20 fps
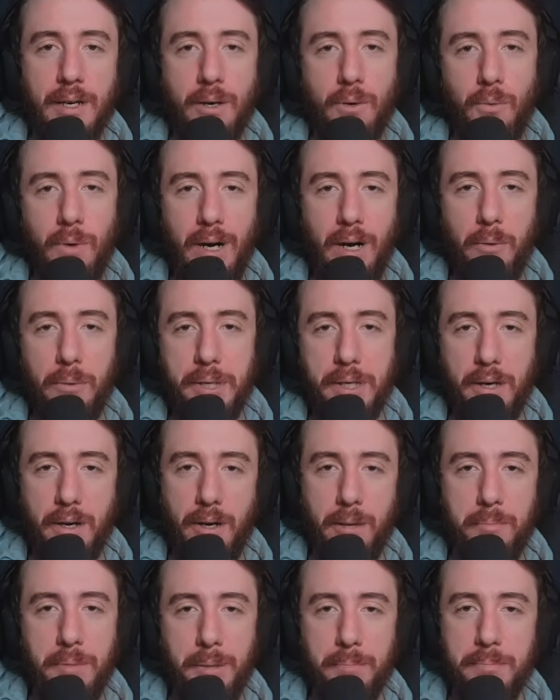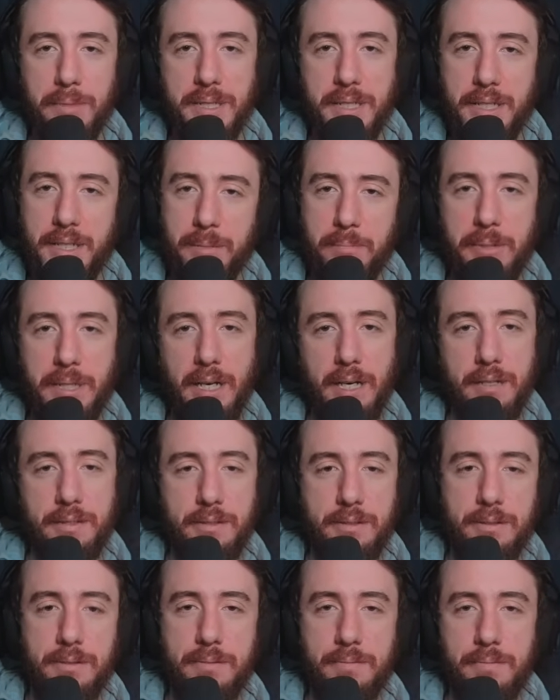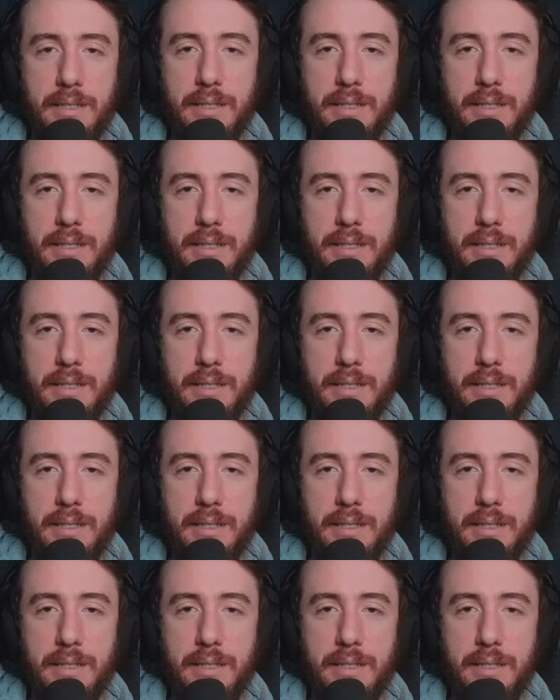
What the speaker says: while we are pumping the DPS.